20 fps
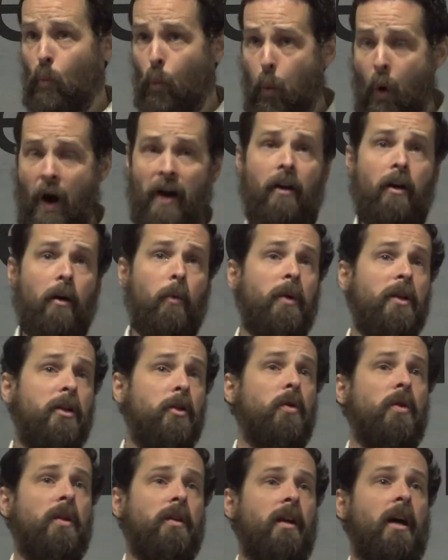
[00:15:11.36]
Why aren't we
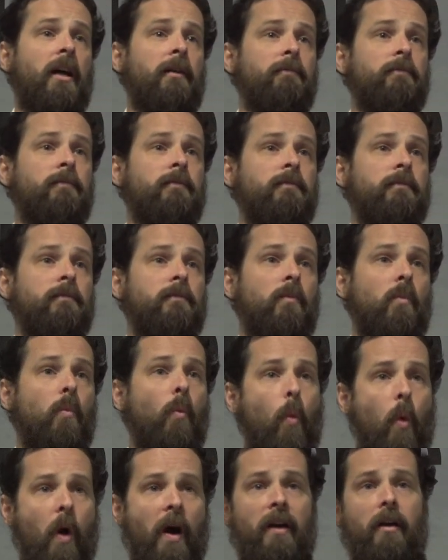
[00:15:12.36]
doing that?
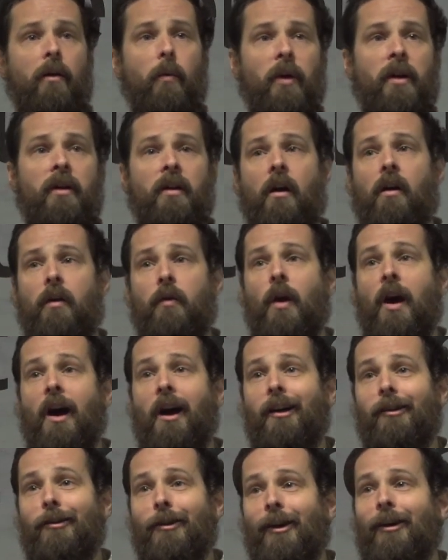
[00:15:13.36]
Why are we now
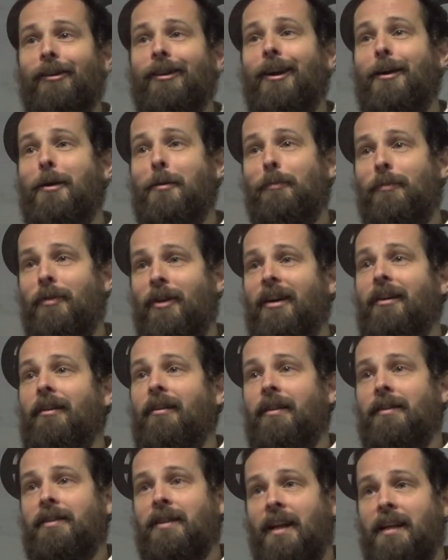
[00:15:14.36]
not
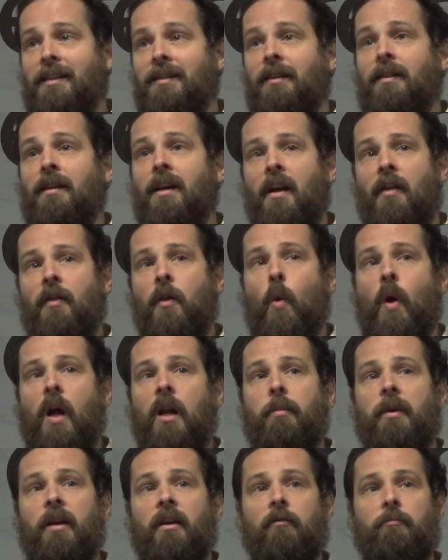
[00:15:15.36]
prioritising the
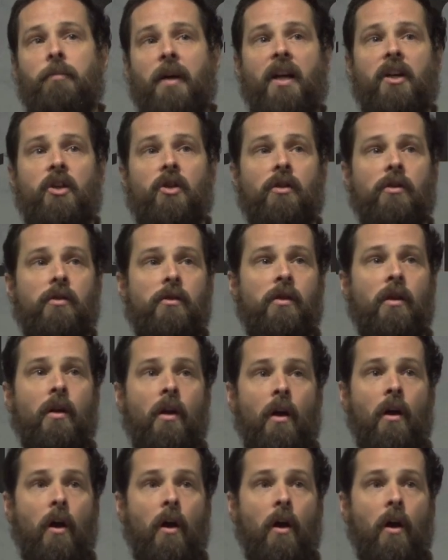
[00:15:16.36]
well-being of patients